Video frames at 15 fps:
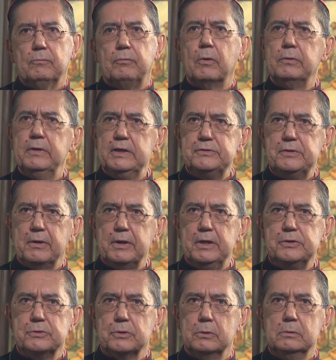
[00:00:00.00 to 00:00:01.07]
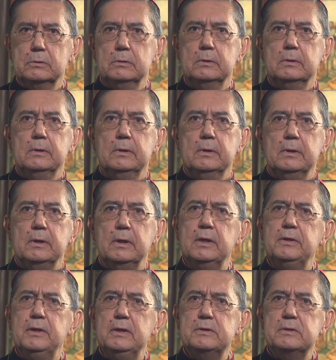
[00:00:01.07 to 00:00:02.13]
For this reason,
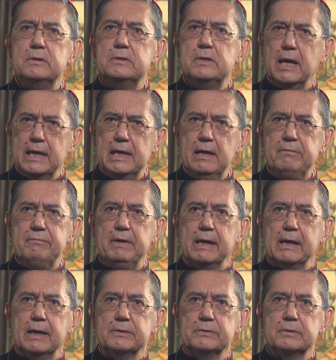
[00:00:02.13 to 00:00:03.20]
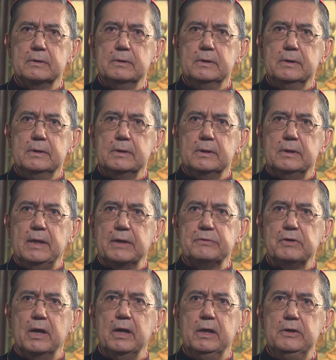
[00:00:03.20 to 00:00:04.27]
it is significant
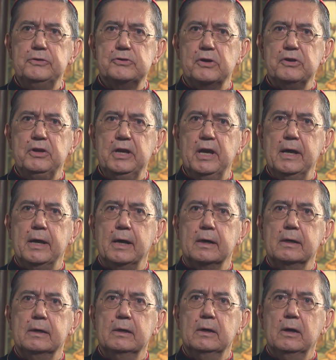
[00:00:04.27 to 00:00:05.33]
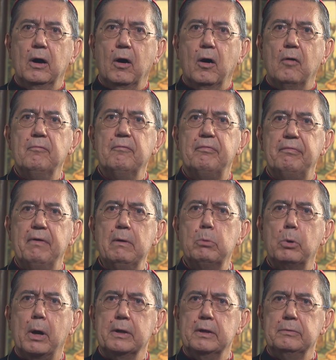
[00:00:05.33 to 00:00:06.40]
that each year on
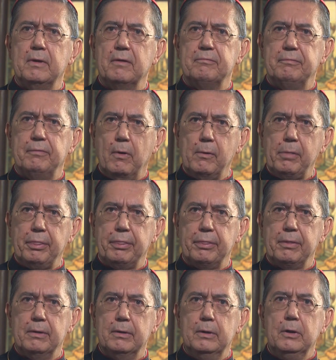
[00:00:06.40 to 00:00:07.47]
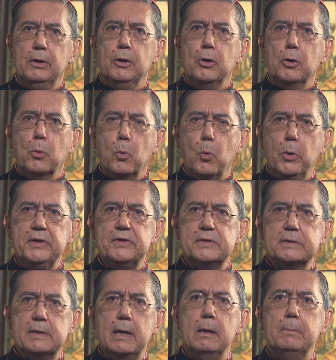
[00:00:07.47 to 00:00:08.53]
February the 4th, we
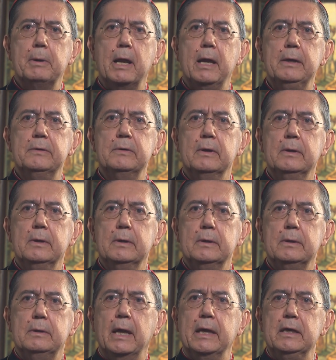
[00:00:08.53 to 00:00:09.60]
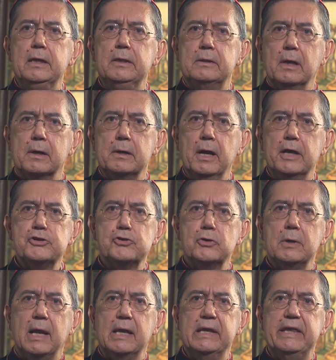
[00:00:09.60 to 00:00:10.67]
celebrate the
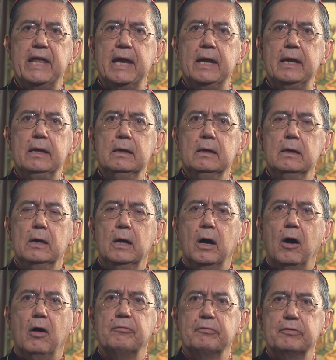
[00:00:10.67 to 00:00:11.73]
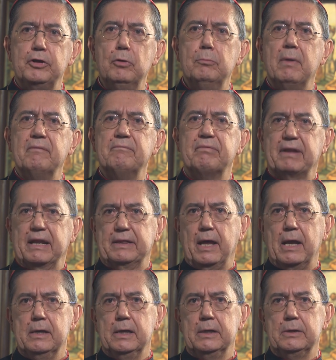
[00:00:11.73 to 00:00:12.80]
International Day of Human
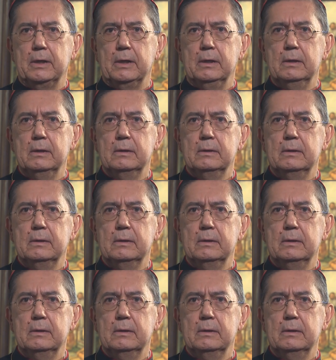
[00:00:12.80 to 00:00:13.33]
Fraternity